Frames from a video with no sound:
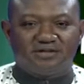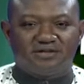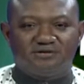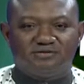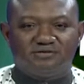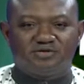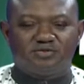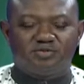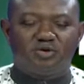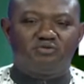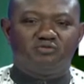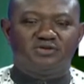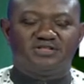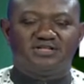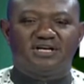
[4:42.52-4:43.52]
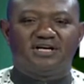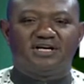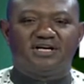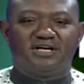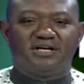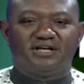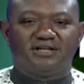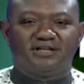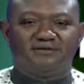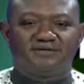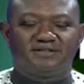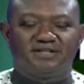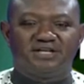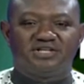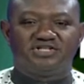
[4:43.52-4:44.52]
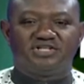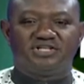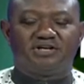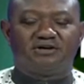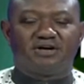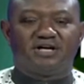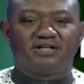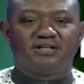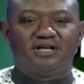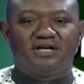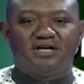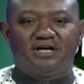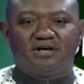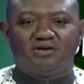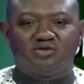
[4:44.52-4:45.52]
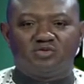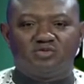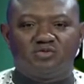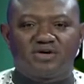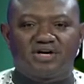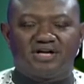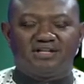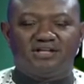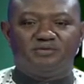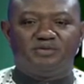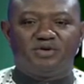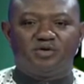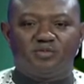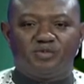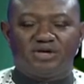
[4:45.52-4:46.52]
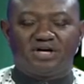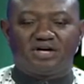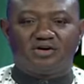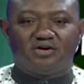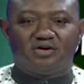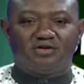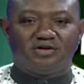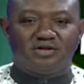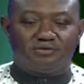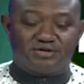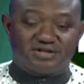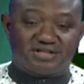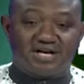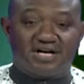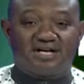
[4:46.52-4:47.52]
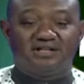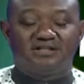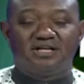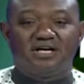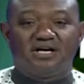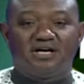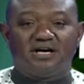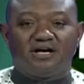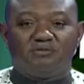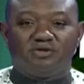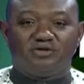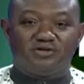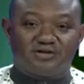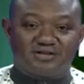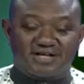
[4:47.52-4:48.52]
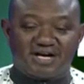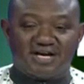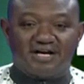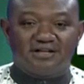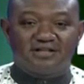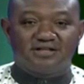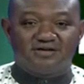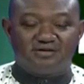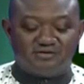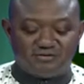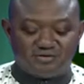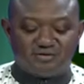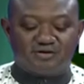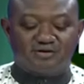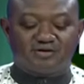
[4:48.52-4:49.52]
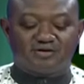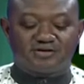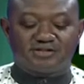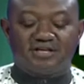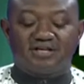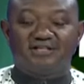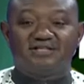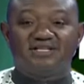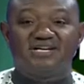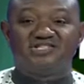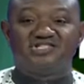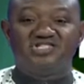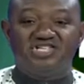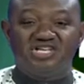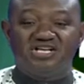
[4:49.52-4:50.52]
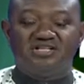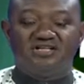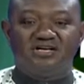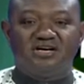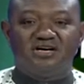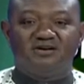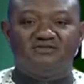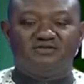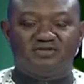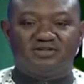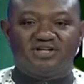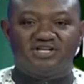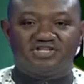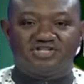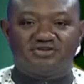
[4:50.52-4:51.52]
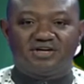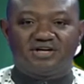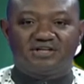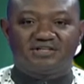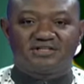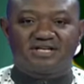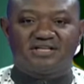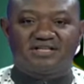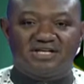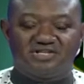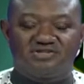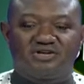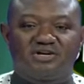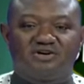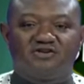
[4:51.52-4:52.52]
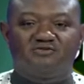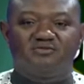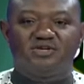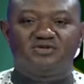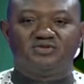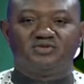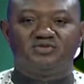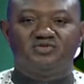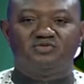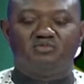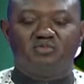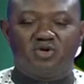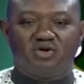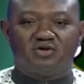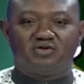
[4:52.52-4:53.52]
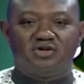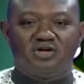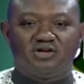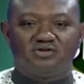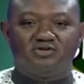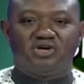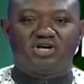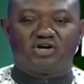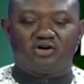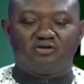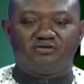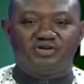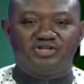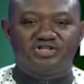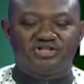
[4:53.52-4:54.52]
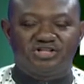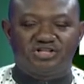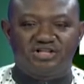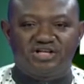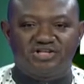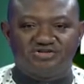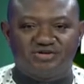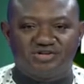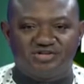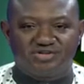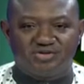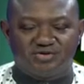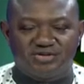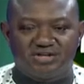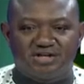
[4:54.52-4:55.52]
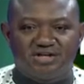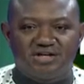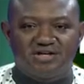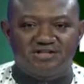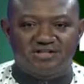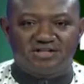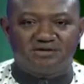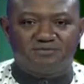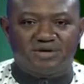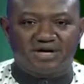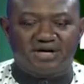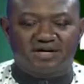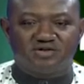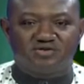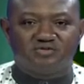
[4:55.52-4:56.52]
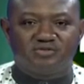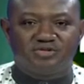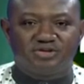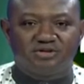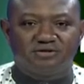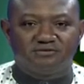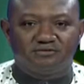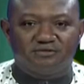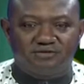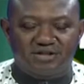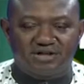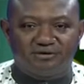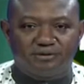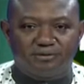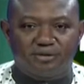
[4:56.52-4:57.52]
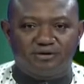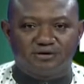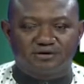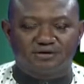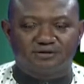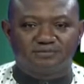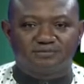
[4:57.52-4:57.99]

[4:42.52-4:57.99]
We spoke with Lieutenant General Chukwuka Dibia Obiako, a retired but not tired, who told us that there's need for Nigerians and Nigerian government to do more to encourage the Nigerian soldier. Sit back as we bring you that report.